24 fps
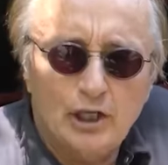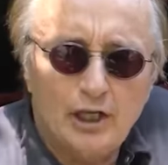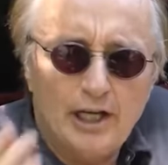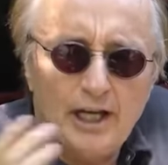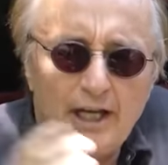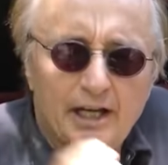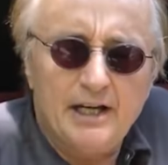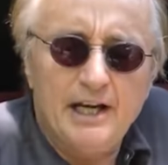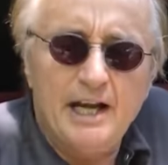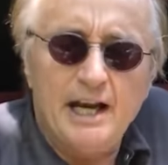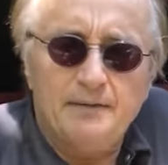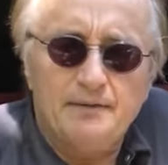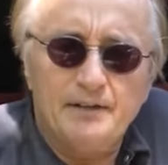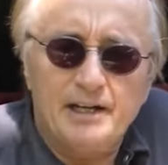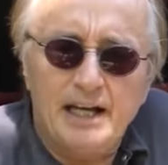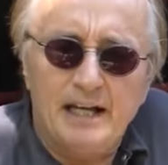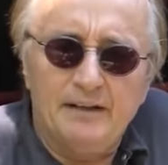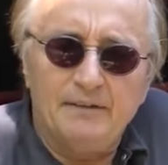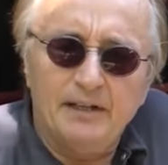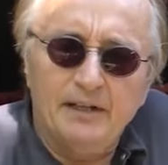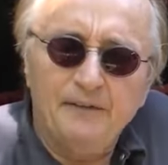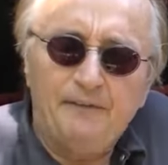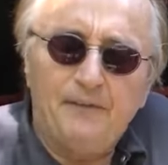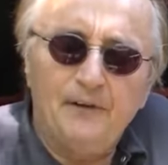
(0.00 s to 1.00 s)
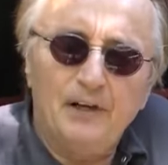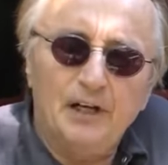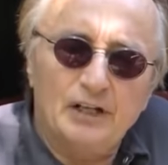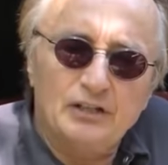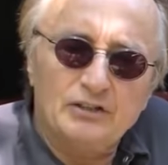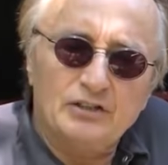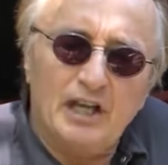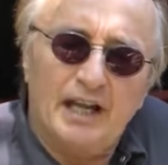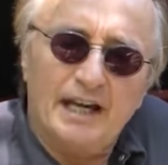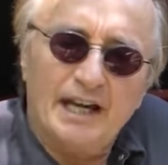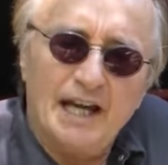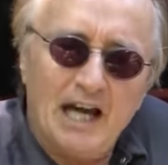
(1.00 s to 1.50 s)
Toyota never gave any
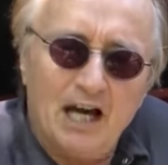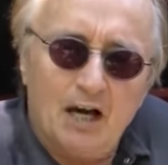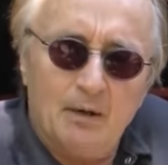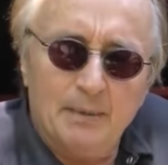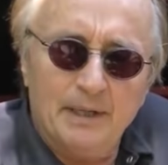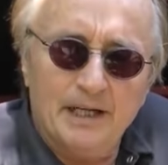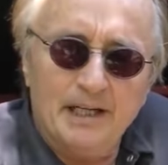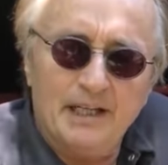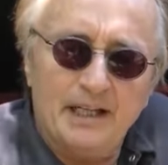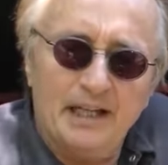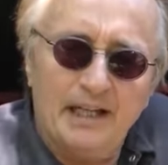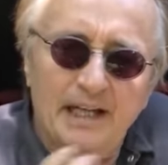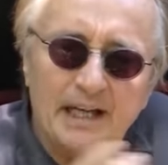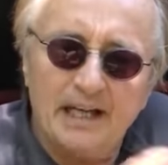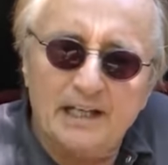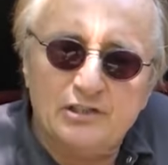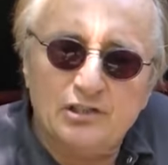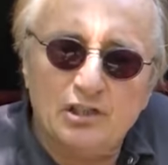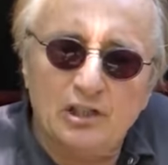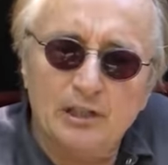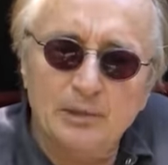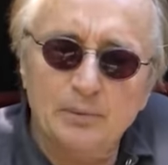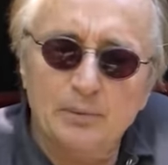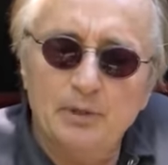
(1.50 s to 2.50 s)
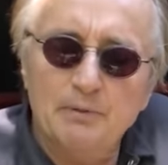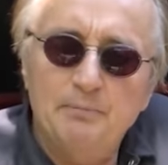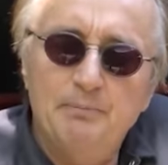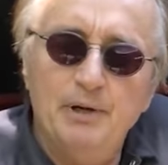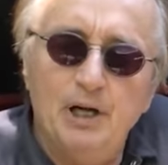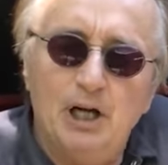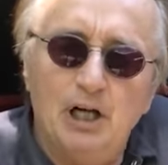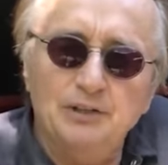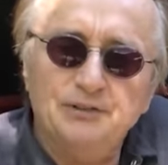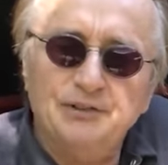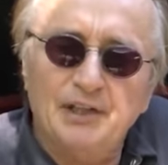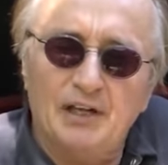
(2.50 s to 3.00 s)
figures on how many they actually
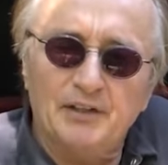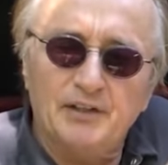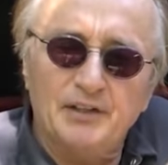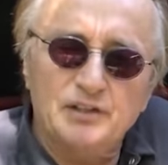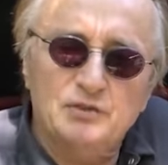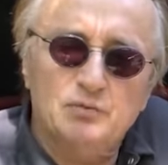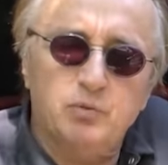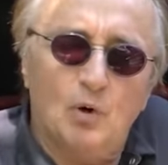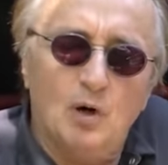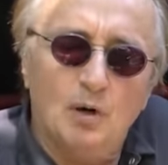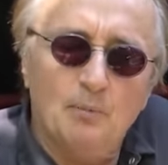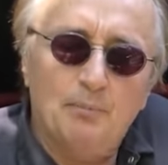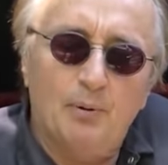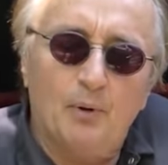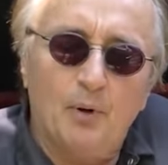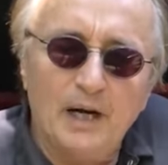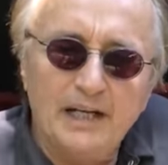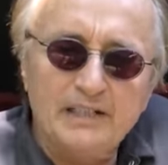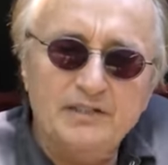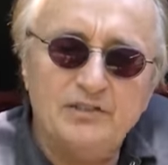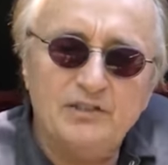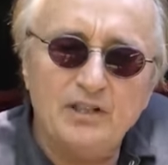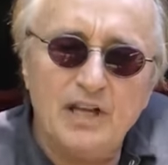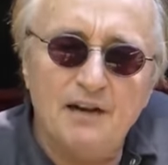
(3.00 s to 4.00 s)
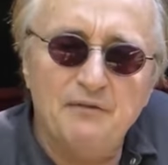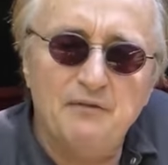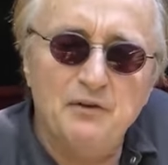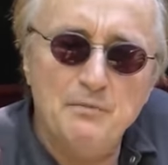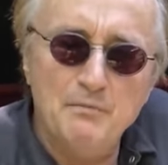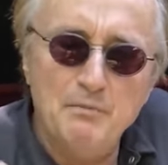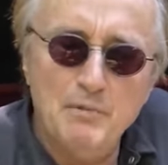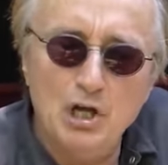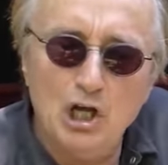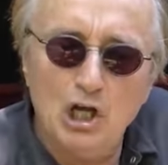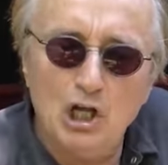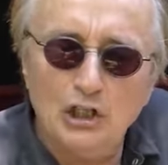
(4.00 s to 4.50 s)
rebuilt of these one point
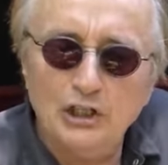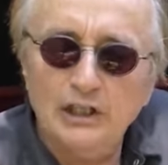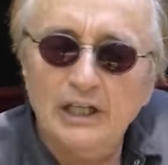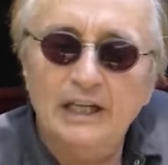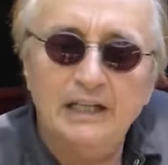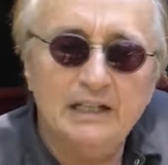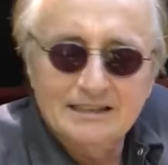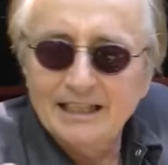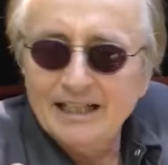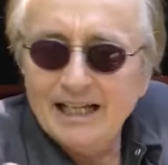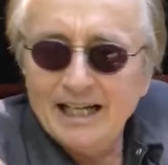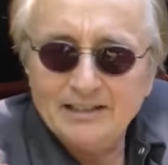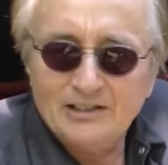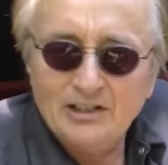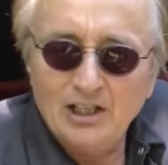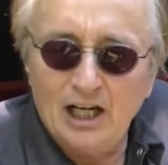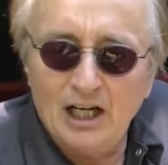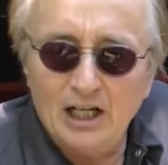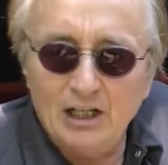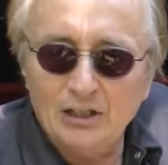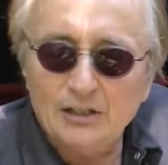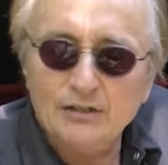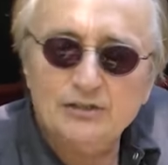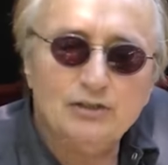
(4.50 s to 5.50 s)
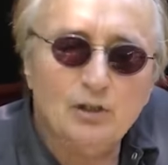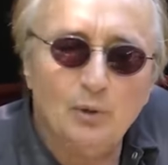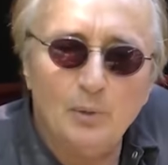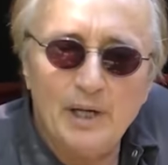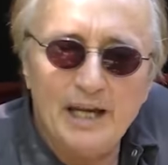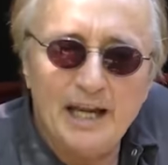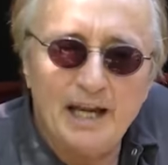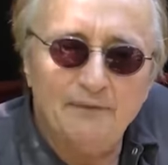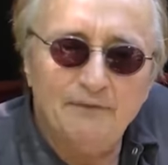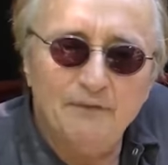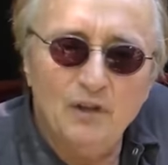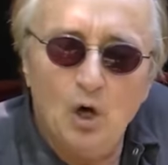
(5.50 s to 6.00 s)
seven million. They're not telling us, so
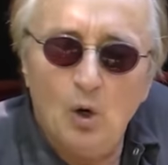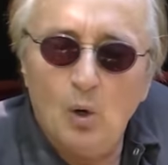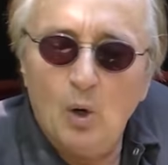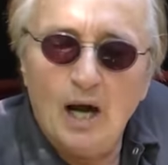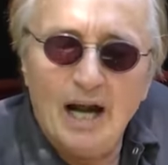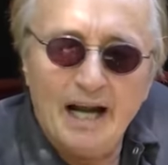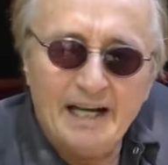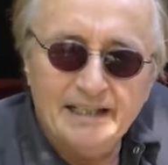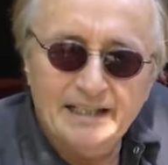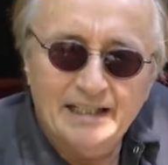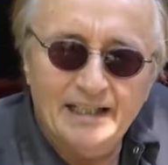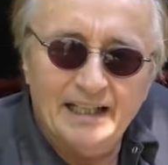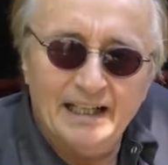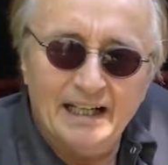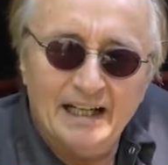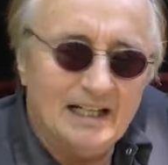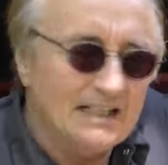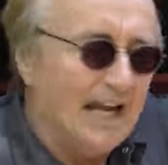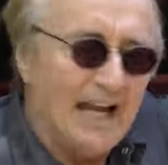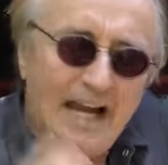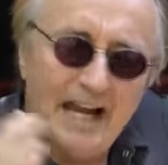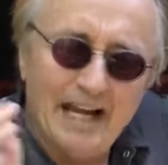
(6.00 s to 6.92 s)
we have no idea.